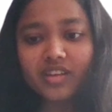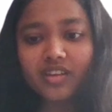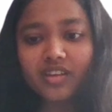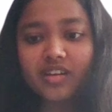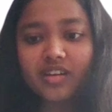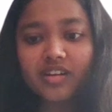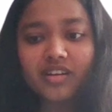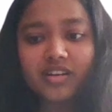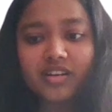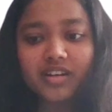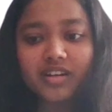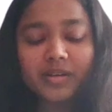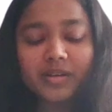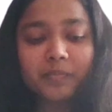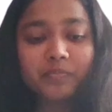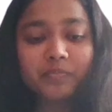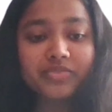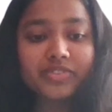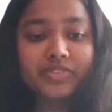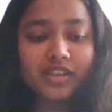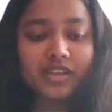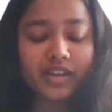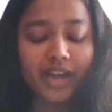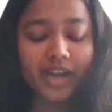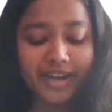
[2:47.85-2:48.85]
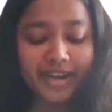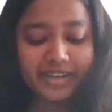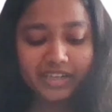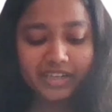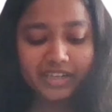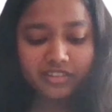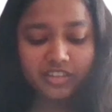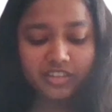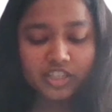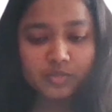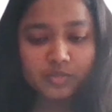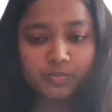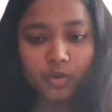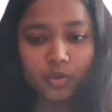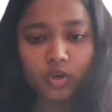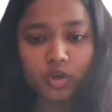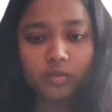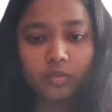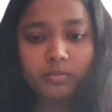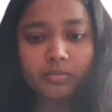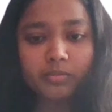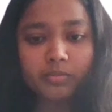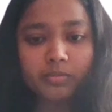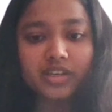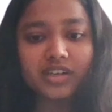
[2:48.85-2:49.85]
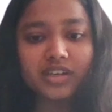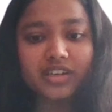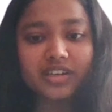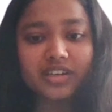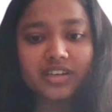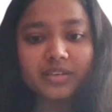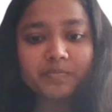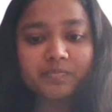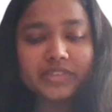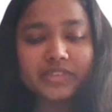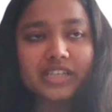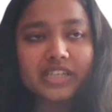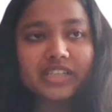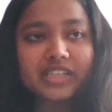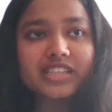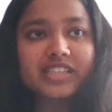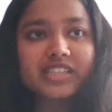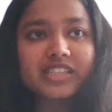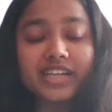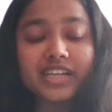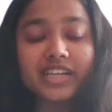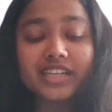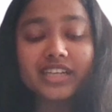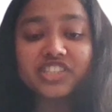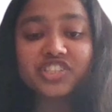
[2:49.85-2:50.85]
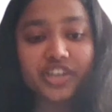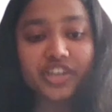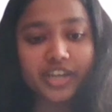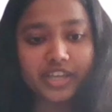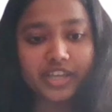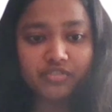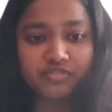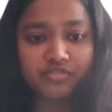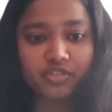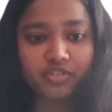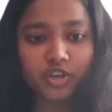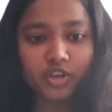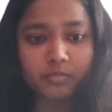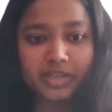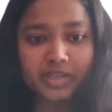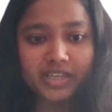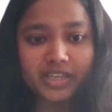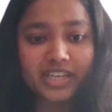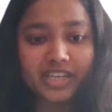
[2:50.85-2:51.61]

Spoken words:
uh, Writing this poem, it's like a strength for me.